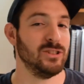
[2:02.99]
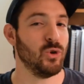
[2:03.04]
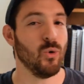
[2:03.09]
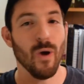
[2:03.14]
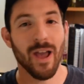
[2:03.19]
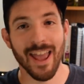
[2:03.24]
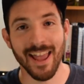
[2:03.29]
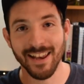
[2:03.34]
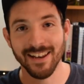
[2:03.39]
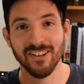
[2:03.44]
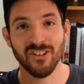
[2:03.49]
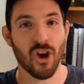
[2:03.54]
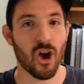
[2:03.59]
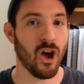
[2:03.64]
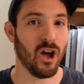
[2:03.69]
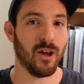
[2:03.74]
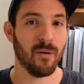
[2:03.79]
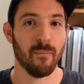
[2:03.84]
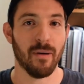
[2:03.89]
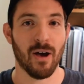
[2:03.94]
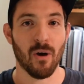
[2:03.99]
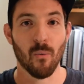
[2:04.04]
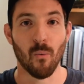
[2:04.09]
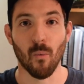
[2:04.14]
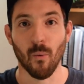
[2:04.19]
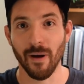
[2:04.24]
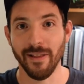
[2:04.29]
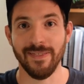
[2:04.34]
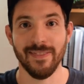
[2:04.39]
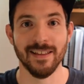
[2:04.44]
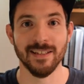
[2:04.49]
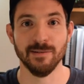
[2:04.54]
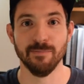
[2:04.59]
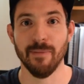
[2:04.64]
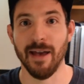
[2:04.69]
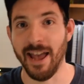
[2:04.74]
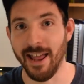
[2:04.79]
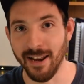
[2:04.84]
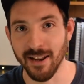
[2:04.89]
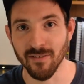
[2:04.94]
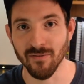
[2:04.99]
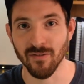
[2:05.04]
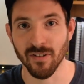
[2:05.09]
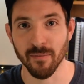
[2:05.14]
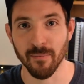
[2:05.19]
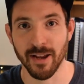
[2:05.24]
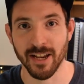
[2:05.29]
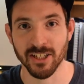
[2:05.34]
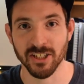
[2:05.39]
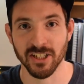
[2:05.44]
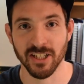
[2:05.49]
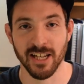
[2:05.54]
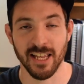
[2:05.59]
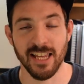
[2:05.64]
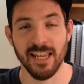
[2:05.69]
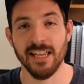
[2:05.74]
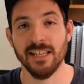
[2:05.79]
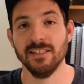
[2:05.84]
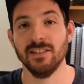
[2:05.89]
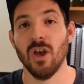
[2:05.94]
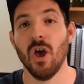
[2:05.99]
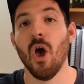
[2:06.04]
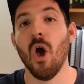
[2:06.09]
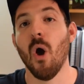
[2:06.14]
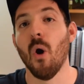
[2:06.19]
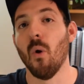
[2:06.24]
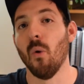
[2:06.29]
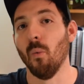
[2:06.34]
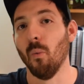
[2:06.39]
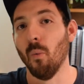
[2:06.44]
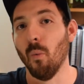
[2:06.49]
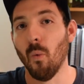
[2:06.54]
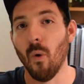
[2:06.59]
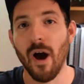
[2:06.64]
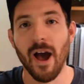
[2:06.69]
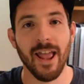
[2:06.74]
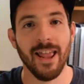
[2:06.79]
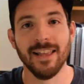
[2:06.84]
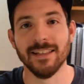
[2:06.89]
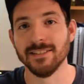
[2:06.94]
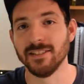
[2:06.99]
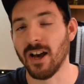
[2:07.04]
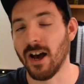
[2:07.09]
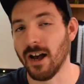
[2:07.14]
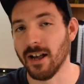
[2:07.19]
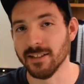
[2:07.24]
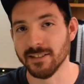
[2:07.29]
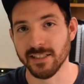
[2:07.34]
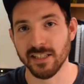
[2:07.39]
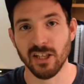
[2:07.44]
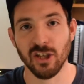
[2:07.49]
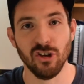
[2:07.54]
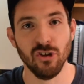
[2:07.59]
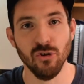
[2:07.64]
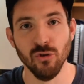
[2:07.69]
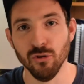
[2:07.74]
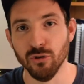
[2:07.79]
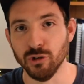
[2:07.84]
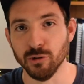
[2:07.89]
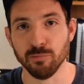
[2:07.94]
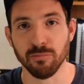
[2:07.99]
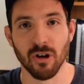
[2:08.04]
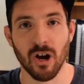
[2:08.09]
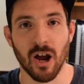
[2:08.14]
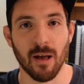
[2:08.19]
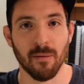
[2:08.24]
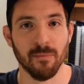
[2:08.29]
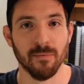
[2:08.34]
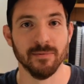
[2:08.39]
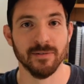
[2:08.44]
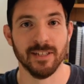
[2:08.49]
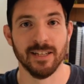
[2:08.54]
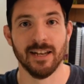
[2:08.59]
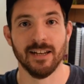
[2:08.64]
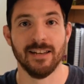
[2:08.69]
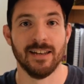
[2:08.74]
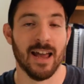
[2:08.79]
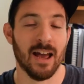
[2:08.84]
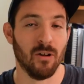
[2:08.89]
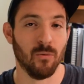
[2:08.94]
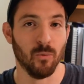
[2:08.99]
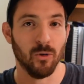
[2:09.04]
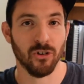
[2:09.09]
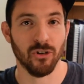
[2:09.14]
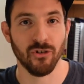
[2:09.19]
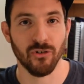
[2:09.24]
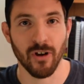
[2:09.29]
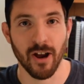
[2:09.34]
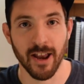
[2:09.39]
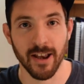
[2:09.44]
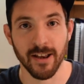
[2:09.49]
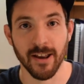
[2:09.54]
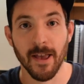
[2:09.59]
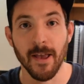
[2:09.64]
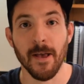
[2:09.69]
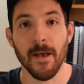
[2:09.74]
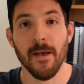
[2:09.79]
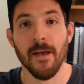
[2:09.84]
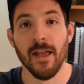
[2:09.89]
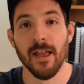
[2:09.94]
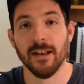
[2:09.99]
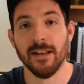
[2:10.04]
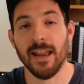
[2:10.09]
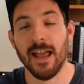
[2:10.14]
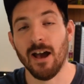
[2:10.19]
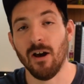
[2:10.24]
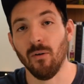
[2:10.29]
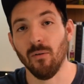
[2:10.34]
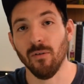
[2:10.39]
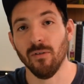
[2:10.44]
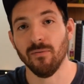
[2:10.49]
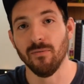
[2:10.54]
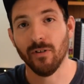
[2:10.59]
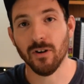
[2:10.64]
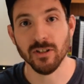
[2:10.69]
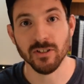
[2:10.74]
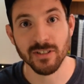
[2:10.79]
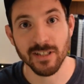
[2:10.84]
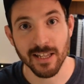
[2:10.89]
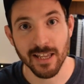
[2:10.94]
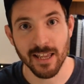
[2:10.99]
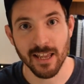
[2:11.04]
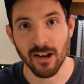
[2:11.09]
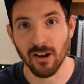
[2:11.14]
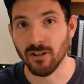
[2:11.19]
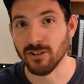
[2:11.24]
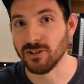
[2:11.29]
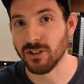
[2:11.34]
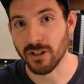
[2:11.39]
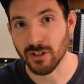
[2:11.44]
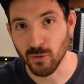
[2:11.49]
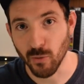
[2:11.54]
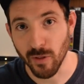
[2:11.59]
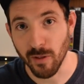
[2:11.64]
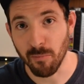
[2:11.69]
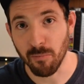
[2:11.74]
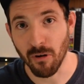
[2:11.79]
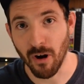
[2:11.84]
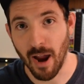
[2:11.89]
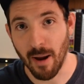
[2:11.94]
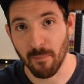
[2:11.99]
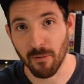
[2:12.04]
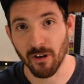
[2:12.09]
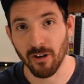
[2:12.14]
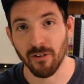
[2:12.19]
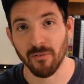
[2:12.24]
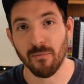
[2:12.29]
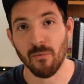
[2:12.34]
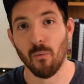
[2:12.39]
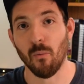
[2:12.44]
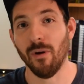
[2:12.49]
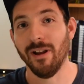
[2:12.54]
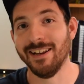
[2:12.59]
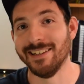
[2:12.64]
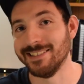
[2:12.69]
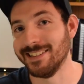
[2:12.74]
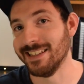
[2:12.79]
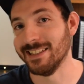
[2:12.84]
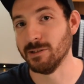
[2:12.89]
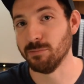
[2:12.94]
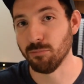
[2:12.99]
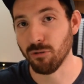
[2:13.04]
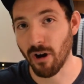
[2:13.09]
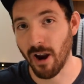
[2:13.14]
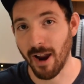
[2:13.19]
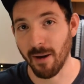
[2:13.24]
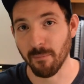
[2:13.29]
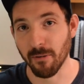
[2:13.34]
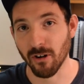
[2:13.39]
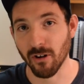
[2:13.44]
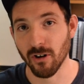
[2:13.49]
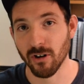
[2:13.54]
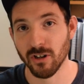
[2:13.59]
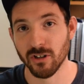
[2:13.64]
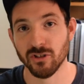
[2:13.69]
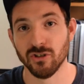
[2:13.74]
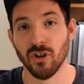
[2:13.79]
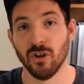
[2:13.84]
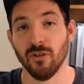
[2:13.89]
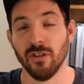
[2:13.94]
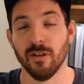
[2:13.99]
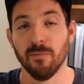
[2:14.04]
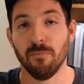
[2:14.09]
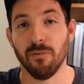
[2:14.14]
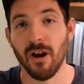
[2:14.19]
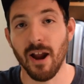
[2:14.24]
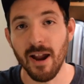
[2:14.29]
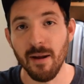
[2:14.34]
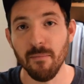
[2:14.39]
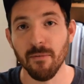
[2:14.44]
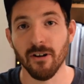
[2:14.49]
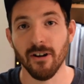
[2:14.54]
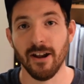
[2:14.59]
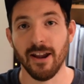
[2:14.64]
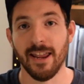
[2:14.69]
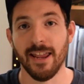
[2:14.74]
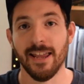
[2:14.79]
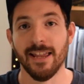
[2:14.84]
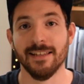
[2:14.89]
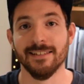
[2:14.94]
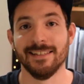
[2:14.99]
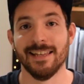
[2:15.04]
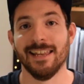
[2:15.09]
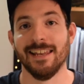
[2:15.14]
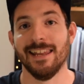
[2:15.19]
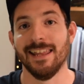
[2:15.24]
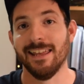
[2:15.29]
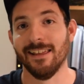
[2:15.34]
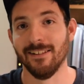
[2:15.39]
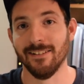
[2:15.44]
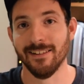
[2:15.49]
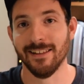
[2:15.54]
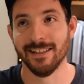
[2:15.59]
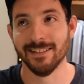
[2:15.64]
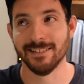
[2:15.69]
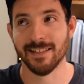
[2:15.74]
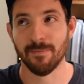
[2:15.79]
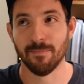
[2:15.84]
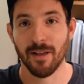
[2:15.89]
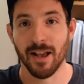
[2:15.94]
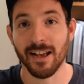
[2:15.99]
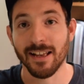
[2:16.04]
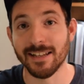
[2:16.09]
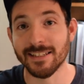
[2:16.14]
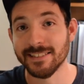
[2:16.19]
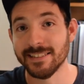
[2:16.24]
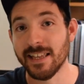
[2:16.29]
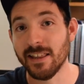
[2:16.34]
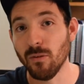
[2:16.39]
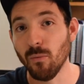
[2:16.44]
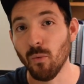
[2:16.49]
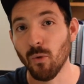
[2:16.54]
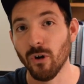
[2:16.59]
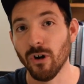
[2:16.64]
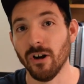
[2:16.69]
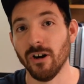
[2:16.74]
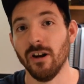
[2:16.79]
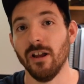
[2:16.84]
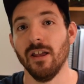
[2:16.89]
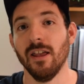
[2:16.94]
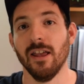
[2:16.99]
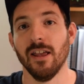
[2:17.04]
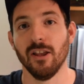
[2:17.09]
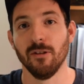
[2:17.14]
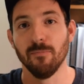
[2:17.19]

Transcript: let's go ahead and talk about what this bad information is, why it's causing huge problems in a downward trend. Now, first, it all starts with a primer. What is this primer? So the primer is an illness. I'm not going to say the word,